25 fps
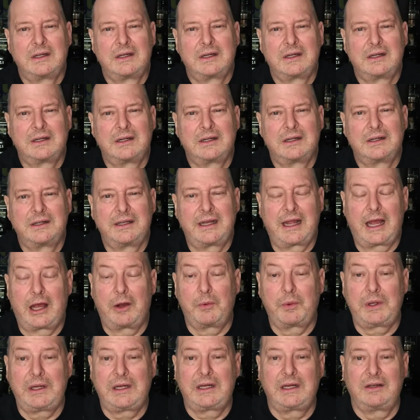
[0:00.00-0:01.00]
Uh, now
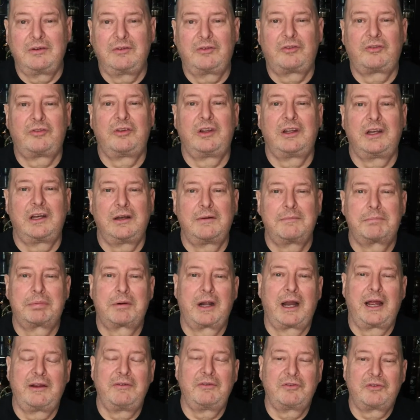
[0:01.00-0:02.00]
we can sit in
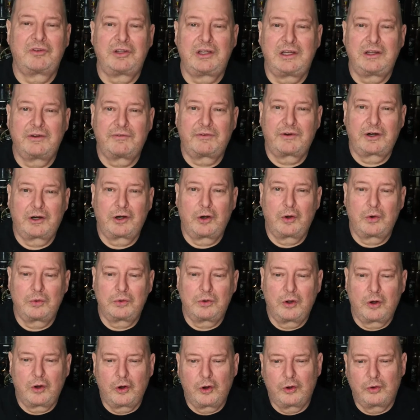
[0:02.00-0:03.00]
privacy of our own
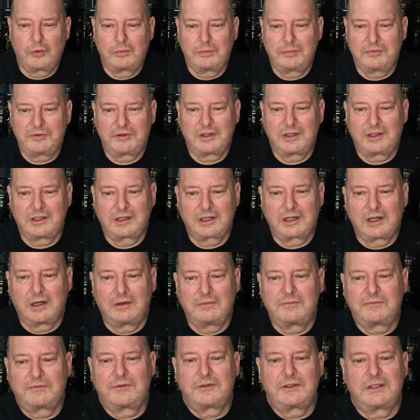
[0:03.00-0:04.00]
homes and the
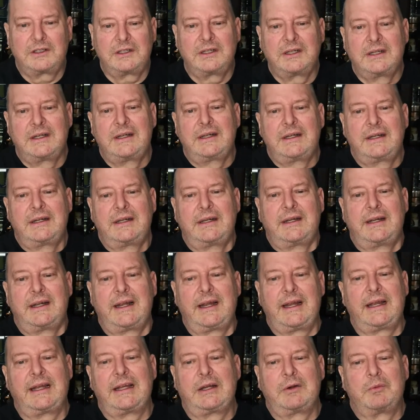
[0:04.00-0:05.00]
comfort
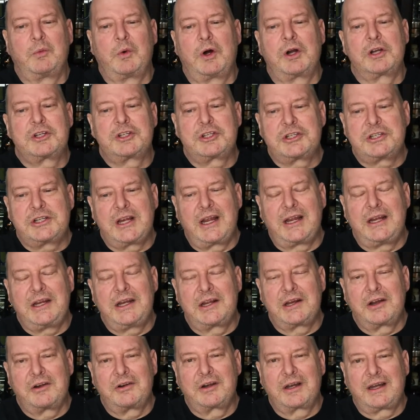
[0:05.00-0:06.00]
and watch Jane
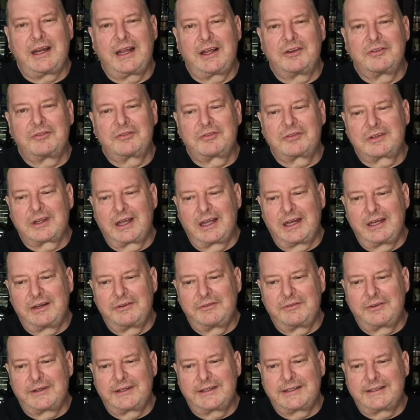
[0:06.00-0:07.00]
and her guests kind
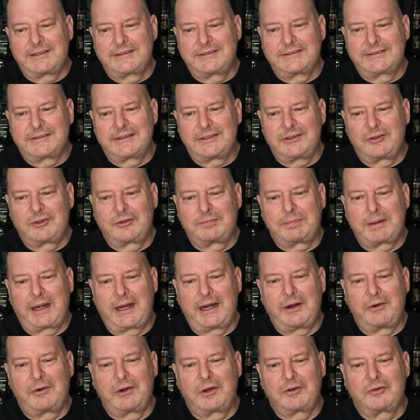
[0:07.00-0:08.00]
of uh,
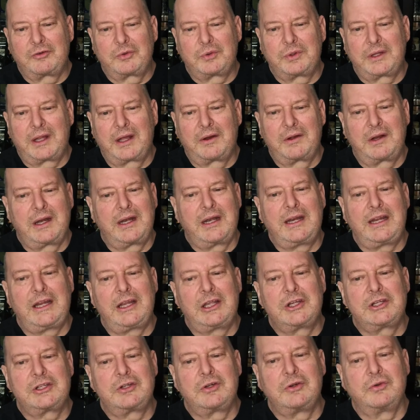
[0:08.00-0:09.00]
inspire us without any
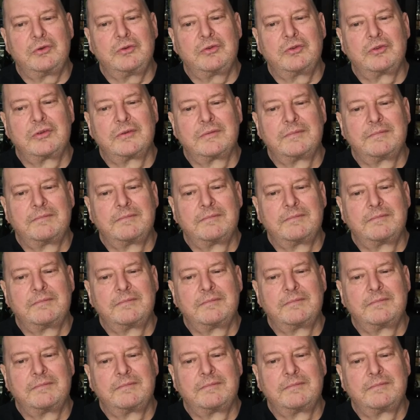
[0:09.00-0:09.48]
issues.